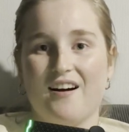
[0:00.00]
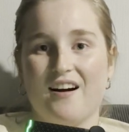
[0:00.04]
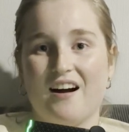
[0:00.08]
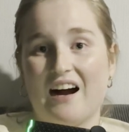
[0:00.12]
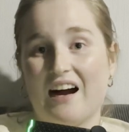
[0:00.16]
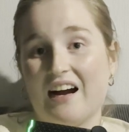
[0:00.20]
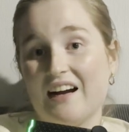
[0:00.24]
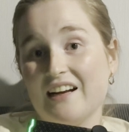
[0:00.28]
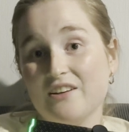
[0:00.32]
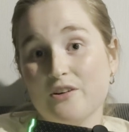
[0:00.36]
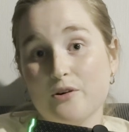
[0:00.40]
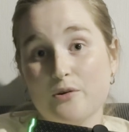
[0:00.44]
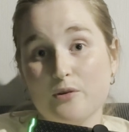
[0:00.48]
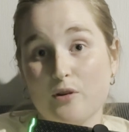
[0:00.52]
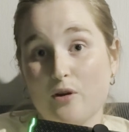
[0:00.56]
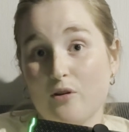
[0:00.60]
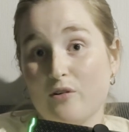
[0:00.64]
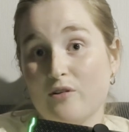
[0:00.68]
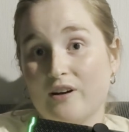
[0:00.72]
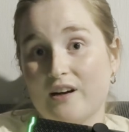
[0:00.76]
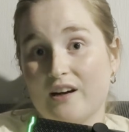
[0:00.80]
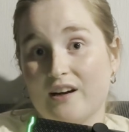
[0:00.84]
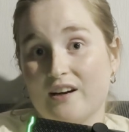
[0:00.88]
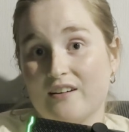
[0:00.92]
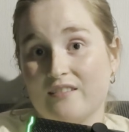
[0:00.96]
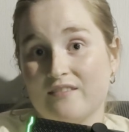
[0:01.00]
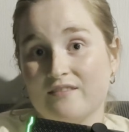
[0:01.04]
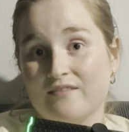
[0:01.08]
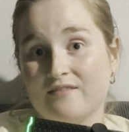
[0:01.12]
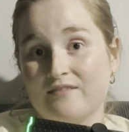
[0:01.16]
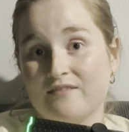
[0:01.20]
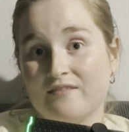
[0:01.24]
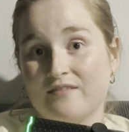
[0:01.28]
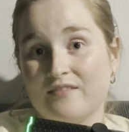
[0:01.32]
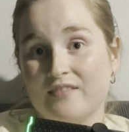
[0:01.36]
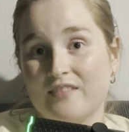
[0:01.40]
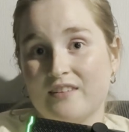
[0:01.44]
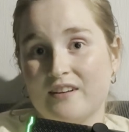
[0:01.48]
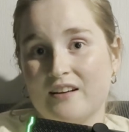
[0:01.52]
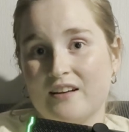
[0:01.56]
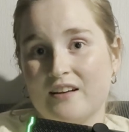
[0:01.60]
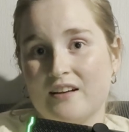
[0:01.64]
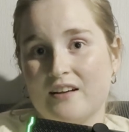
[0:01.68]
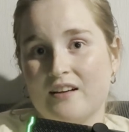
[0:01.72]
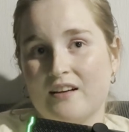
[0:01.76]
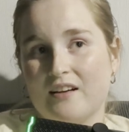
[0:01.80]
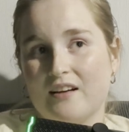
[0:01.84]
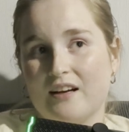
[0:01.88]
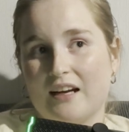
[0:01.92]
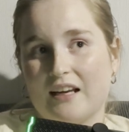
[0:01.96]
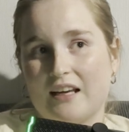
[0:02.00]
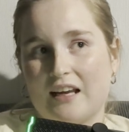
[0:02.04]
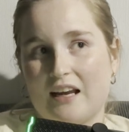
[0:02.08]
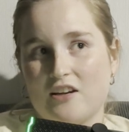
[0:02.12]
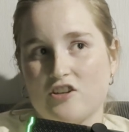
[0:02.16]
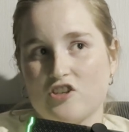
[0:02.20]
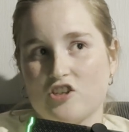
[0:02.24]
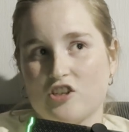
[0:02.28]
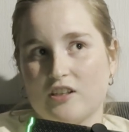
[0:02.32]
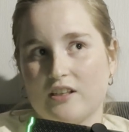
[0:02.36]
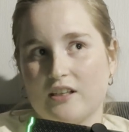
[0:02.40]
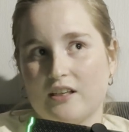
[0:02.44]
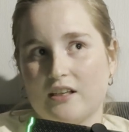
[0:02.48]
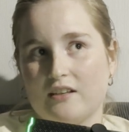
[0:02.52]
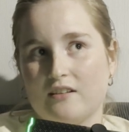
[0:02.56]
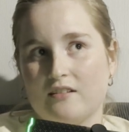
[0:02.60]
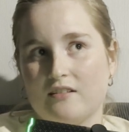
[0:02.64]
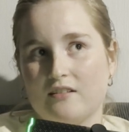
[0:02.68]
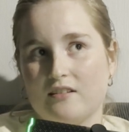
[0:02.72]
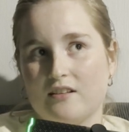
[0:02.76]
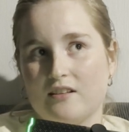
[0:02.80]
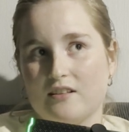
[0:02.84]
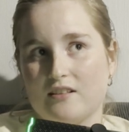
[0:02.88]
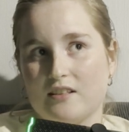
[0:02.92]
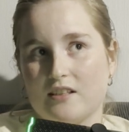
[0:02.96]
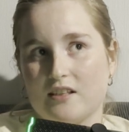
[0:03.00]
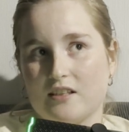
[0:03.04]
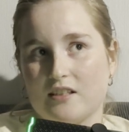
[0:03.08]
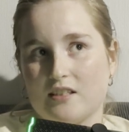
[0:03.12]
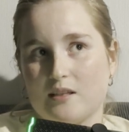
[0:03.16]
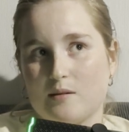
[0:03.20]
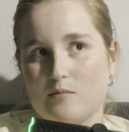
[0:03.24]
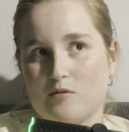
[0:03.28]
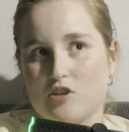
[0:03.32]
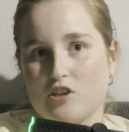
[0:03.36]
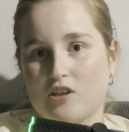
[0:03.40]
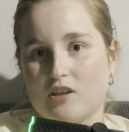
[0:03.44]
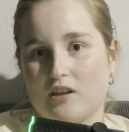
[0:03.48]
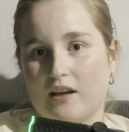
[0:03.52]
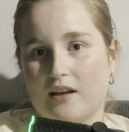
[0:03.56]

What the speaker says: I no longer, occasionally there's an exception,